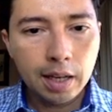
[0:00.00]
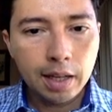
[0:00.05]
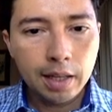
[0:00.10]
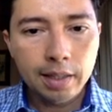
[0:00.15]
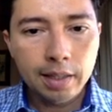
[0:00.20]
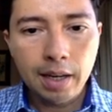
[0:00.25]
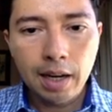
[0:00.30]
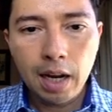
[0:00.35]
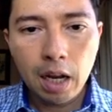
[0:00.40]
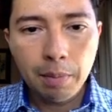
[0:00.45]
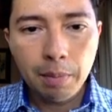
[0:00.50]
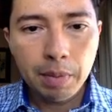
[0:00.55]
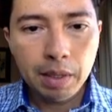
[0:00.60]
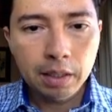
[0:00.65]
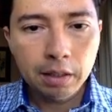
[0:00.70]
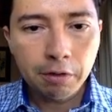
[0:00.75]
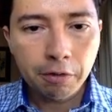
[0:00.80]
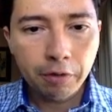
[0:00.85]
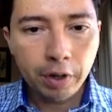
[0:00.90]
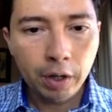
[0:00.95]
the name
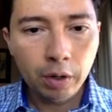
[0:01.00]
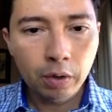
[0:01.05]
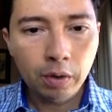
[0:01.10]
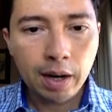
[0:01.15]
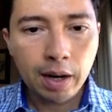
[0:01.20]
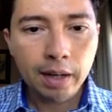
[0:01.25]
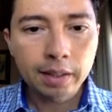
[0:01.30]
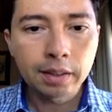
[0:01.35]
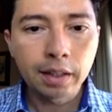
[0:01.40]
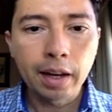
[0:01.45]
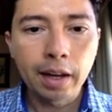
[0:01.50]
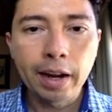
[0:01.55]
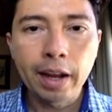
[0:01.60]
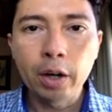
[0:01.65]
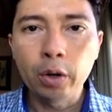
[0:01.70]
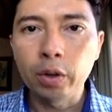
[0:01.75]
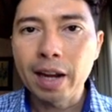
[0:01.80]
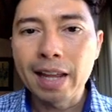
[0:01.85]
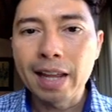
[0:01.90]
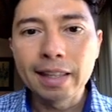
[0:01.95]
is Freedom
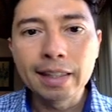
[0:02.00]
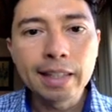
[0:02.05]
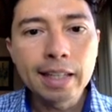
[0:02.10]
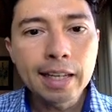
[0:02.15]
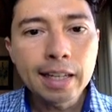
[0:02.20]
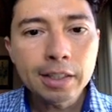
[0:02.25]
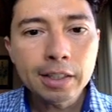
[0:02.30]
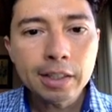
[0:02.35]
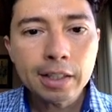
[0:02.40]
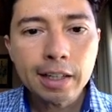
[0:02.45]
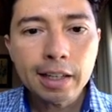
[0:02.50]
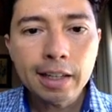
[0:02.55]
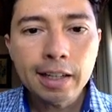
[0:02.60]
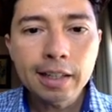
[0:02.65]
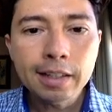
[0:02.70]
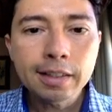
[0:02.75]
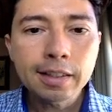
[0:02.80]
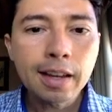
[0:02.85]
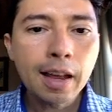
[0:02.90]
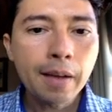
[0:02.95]
Accelerator, and this
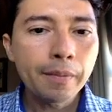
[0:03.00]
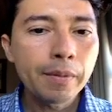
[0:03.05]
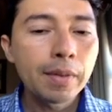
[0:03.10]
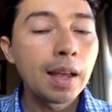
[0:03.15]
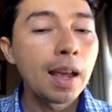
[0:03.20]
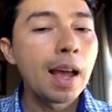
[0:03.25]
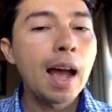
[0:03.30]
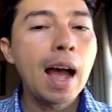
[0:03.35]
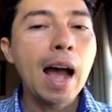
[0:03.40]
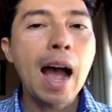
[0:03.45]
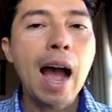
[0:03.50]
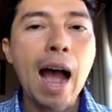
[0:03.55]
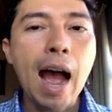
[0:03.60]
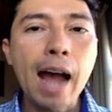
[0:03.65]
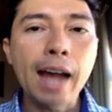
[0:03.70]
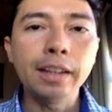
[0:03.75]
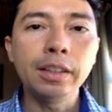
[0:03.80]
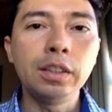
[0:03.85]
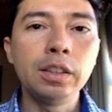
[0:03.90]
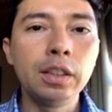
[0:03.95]
is a
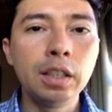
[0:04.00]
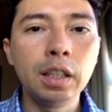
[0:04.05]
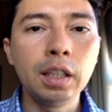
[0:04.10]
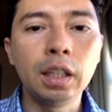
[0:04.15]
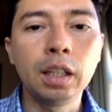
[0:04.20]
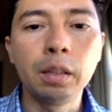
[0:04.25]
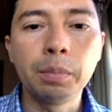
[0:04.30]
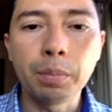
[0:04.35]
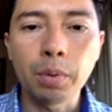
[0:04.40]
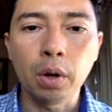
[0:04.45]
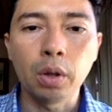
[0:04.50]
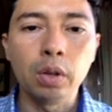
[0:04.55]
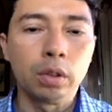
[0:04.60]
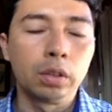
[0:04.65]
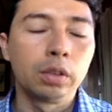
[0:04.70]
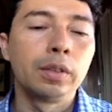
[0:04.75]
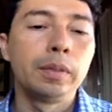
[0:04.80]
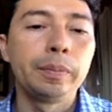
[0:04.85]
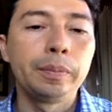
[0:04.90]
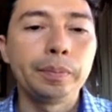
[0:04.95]
high ticket
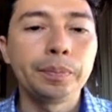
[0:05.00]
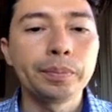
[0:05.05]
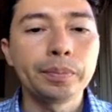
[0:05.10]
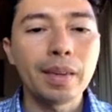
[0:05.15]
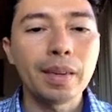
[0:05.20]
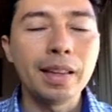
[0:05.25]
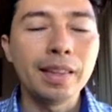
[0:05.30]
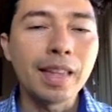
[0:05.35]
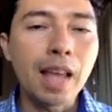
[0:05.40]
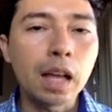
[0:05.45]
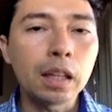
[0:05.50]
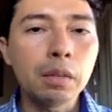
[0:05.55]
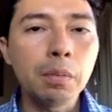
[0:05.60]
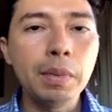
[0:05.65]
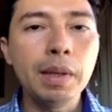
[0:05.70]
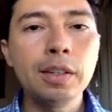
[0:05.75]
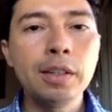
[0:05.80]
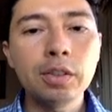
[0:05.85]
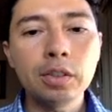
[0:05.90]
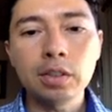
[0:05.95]
product. That
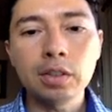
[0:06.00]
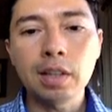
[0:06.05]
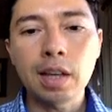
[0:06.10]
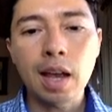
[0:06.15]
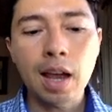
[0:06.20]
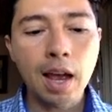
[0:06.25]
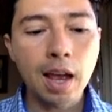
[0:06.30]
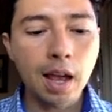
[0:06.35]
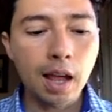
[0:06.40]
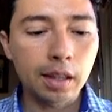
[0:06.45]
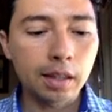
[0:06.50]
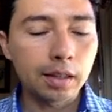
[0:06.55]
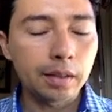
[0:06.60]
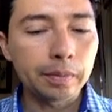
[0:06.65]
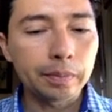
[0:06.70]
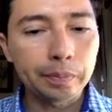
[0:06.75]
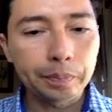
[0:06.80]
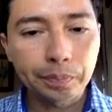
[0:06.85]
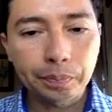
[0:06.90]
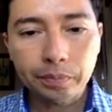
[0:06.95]
means that
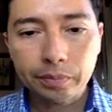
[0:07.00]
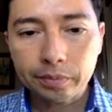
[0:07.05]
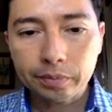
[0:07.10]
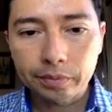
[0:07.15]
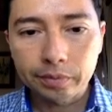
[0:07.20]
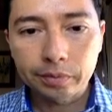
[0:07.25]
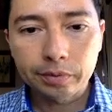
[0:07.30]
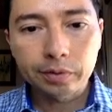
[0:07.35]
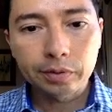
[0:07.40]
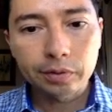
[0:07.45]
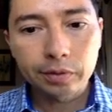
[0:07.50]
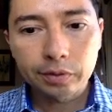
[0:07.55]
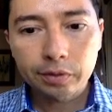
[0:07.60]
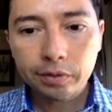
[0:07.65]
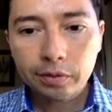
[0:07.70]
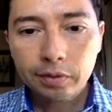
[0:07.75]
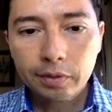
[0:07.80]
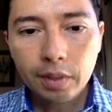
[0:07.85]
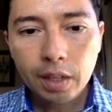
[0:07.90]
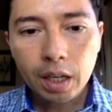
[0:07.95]

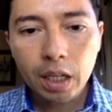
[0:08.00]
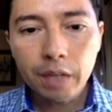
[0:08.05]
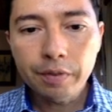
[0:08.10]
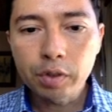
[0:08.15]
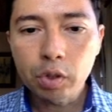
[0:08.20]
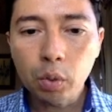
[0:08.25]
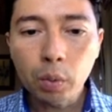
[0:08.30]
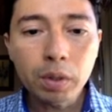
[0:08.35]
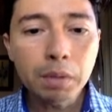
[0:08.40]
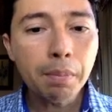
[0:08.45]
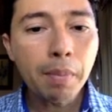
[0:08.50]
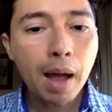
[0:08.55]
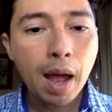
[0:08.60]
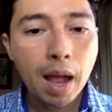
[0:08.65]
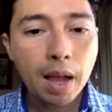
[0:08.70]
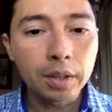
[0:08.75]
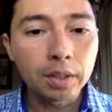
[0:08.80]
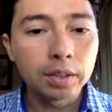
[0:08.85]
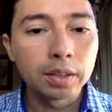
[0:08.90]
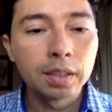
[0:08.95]
if someone
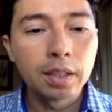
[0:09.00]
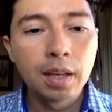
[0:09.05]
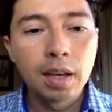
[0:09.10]
buys